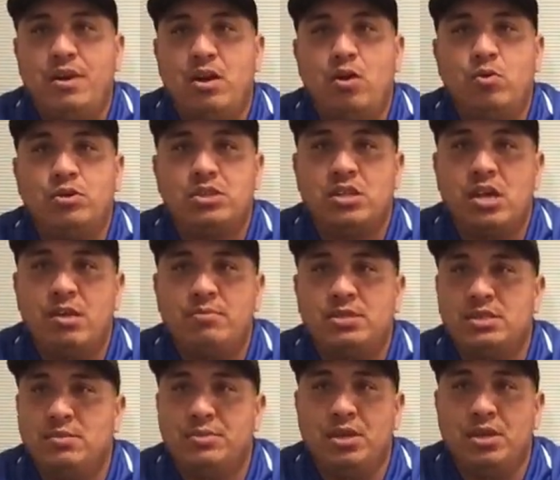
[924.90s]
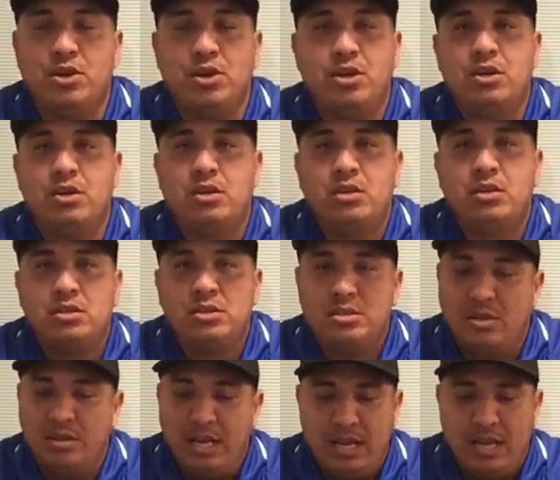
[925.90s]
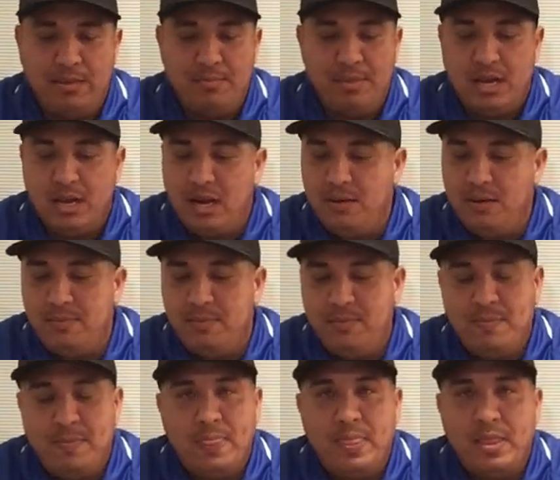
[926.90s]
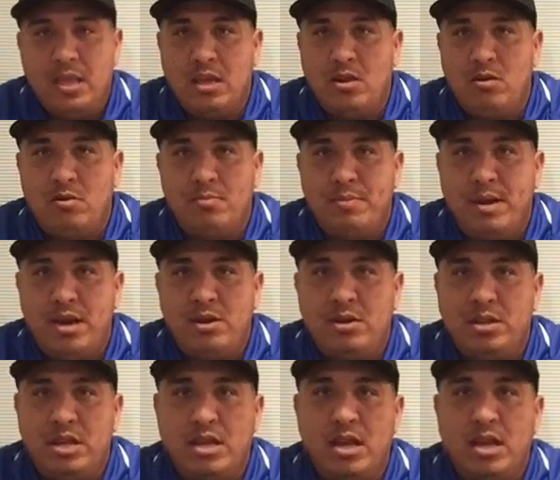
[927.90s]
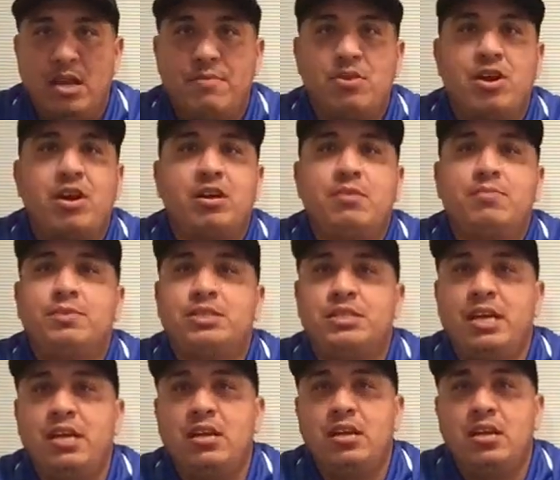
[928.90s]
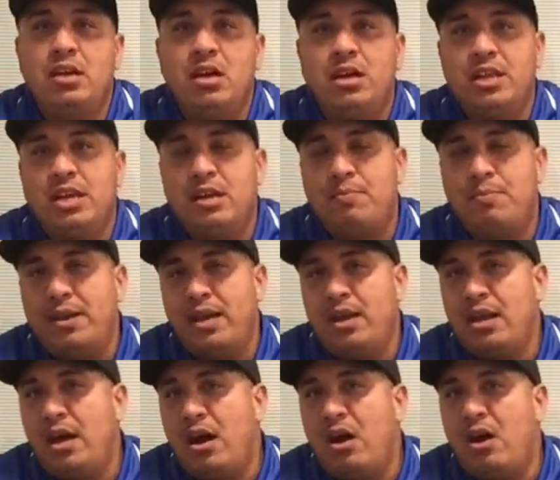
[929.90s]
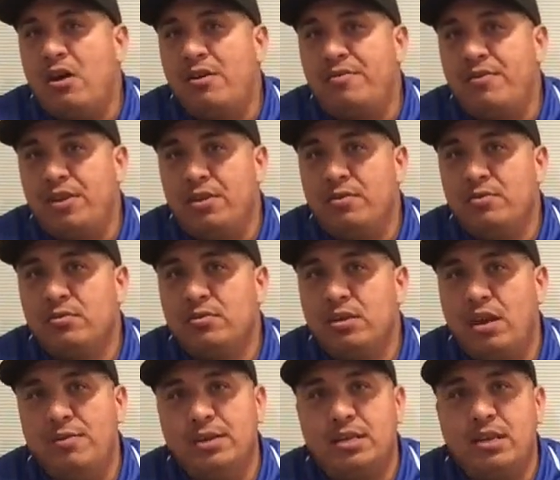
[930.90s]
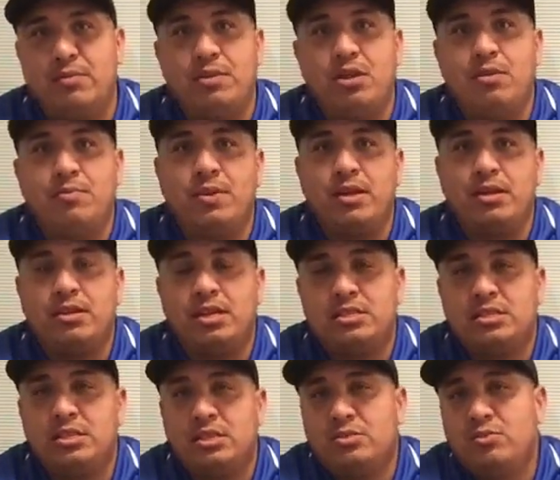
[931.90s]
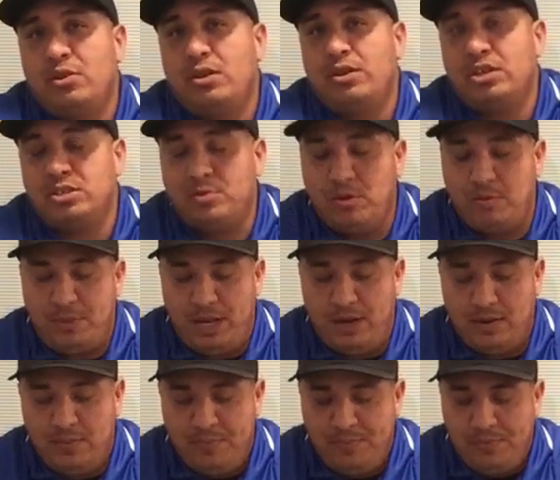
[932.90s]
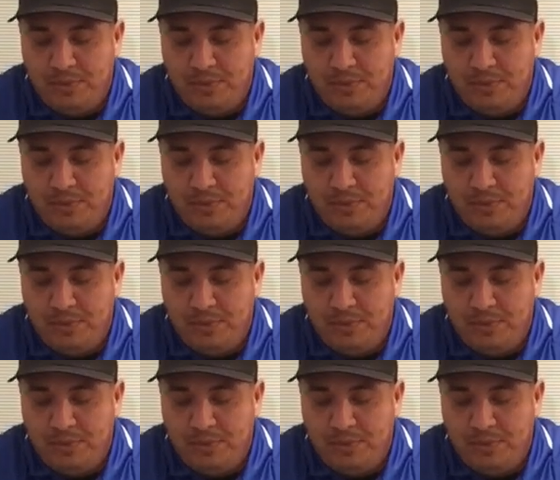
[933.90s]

All the time, something good, so they can become, you know, better. They can give you 100%, and they're gonna play a lot harder for you every time that you play. That's my opinion.